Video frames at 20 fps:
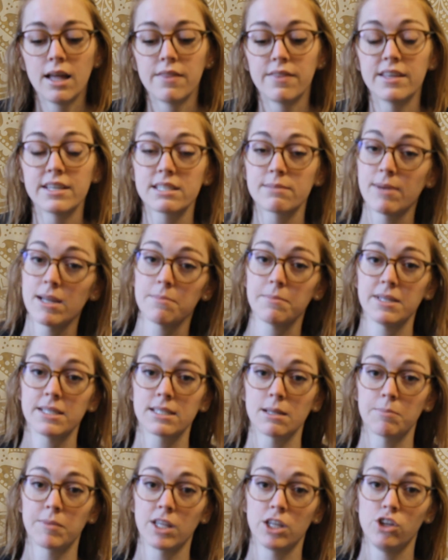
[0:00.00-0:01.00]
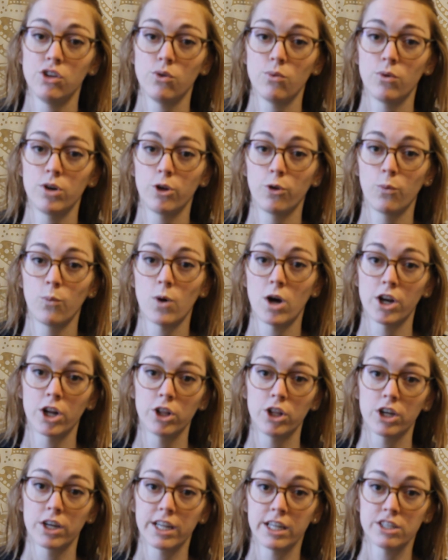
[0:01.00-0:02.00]
This might be something you will want
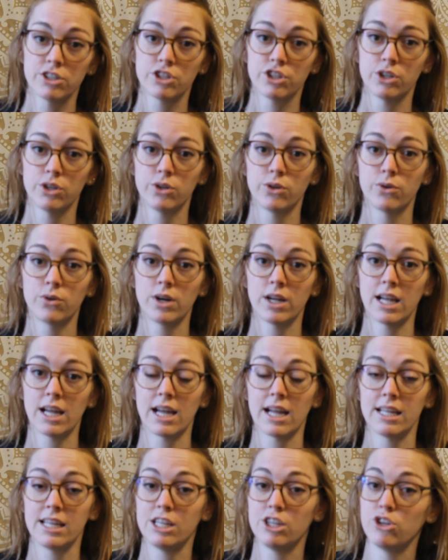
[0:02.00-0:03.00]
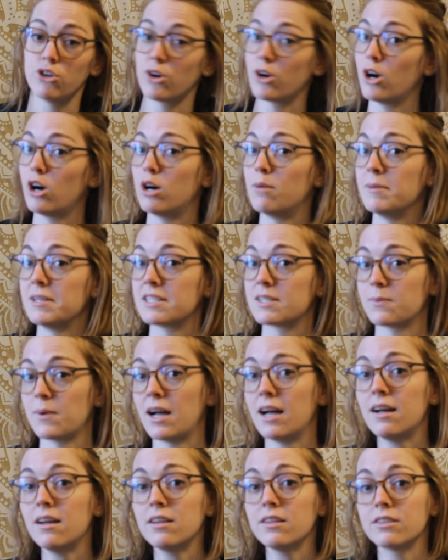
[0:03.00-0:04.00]
to look into in your home as
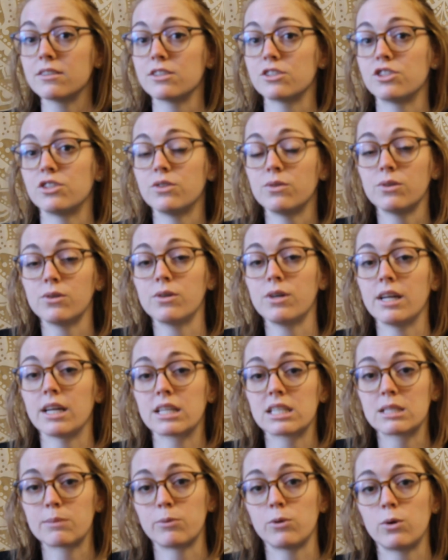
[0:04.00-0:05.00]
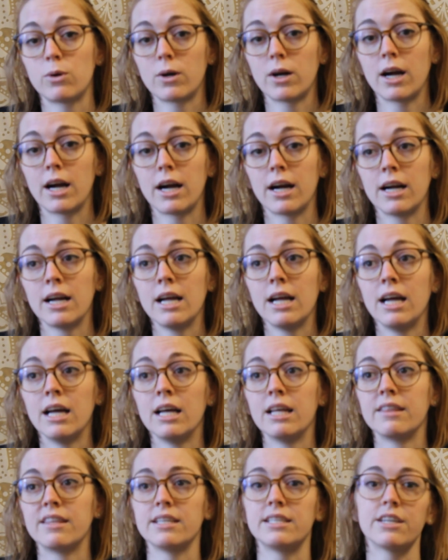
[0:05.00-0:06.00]
well, to explore
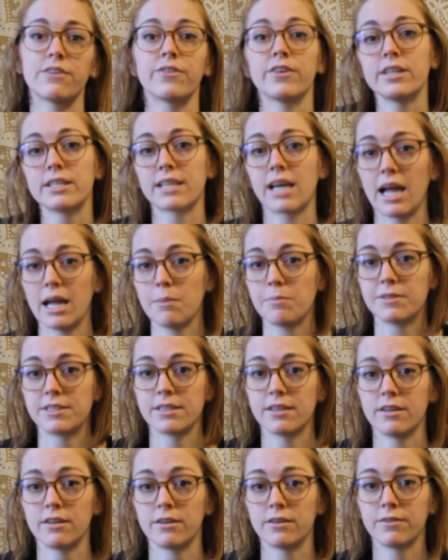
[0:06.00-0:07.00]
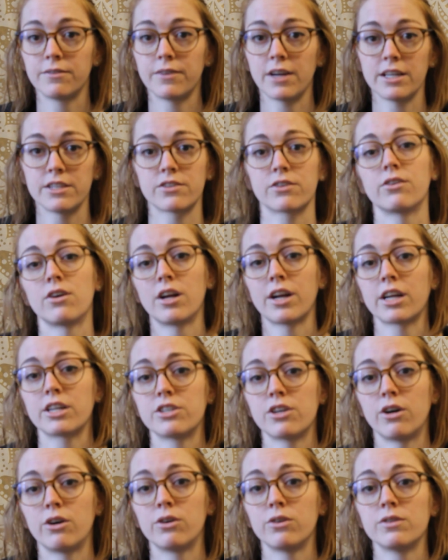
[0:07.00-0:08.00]
the different types of isochronic
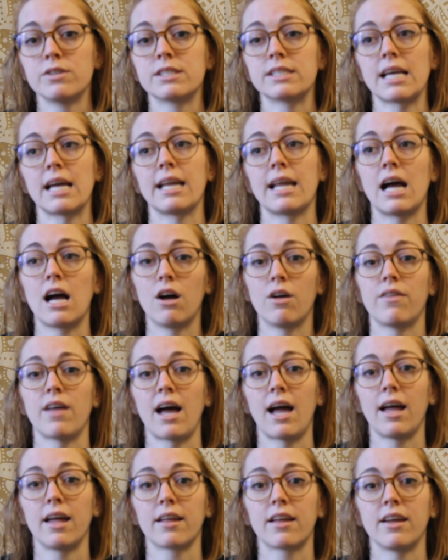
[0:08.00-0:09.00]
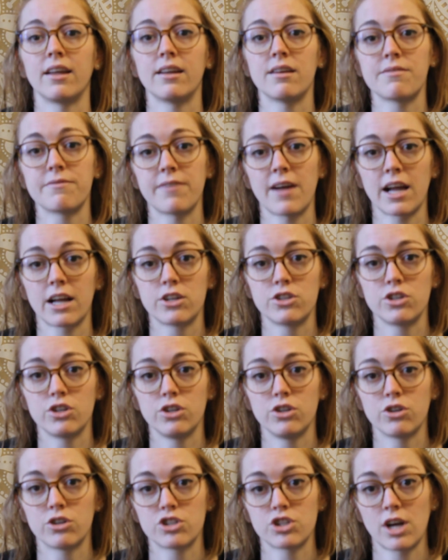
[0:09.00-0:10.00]
tones and how that can affect
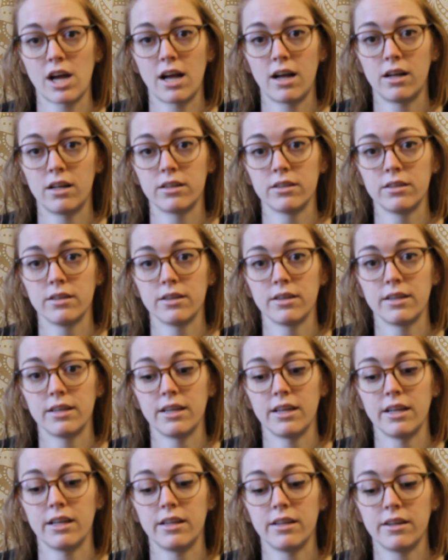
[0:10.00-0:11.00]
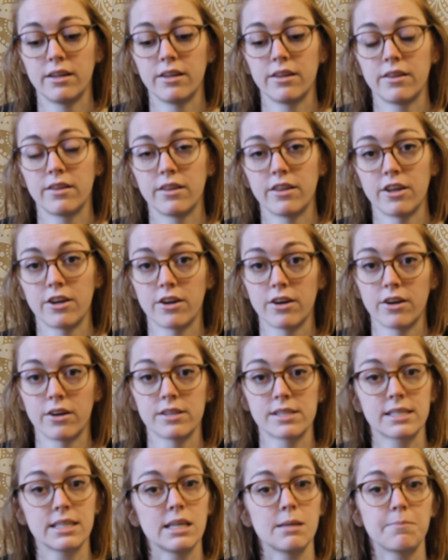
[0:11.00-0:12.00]
your child in
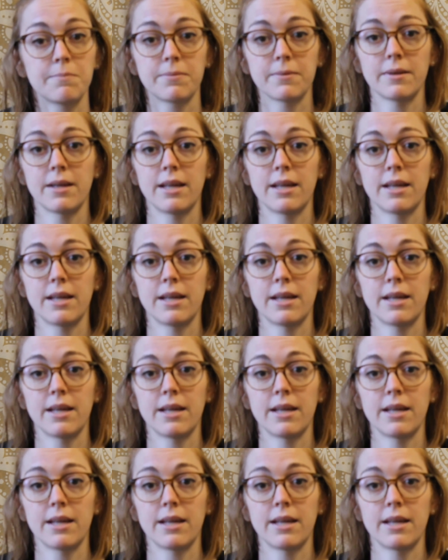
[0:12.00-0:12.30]
their sleep,